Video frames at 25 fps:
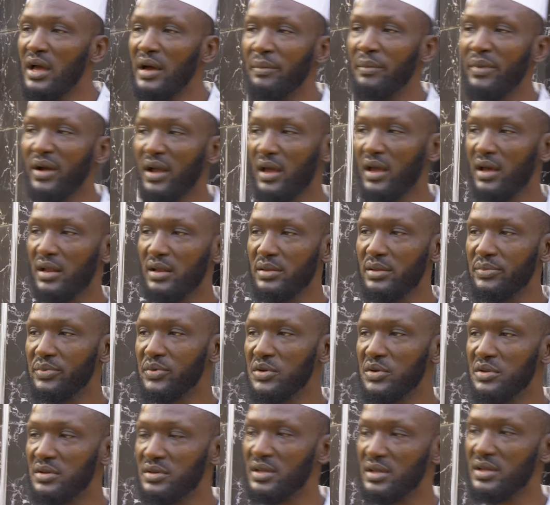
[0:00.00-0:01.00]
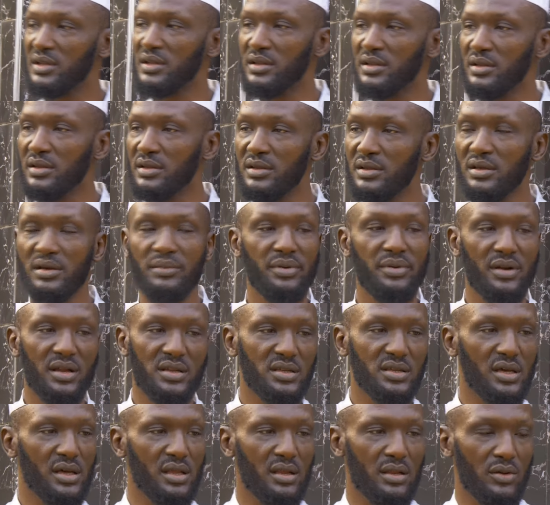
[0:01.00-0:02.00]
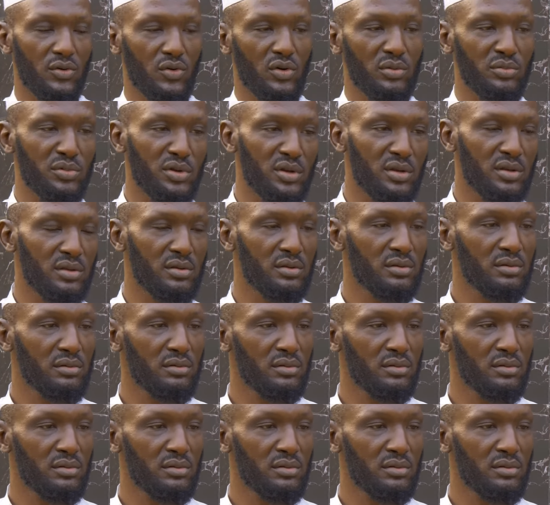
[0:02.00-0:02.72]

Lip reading: Amaka de po inside. Your brother, I don't come out.